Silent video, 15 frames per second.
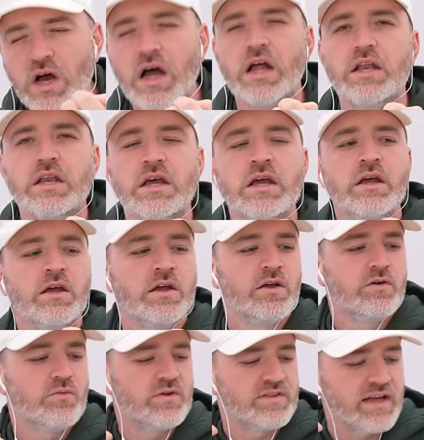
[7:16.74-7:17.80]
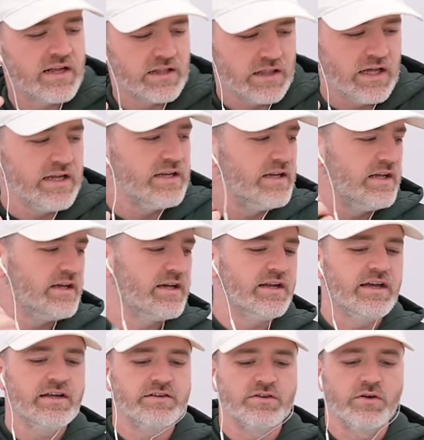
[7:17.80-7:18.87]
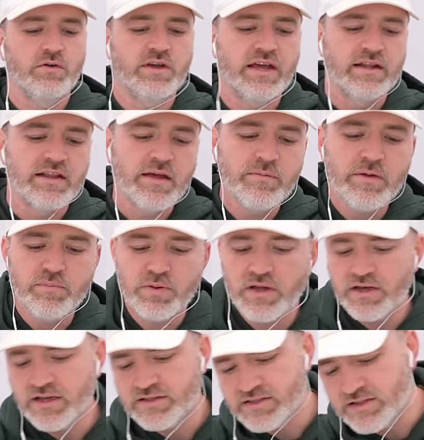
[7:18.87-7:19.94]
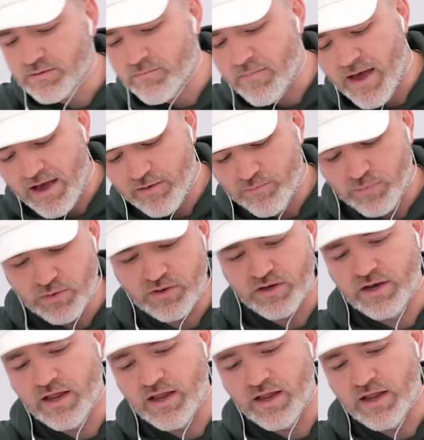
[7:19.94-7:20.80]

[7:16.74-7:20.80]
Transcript: done with that lightning connector. Okay, let me plug into the MacBook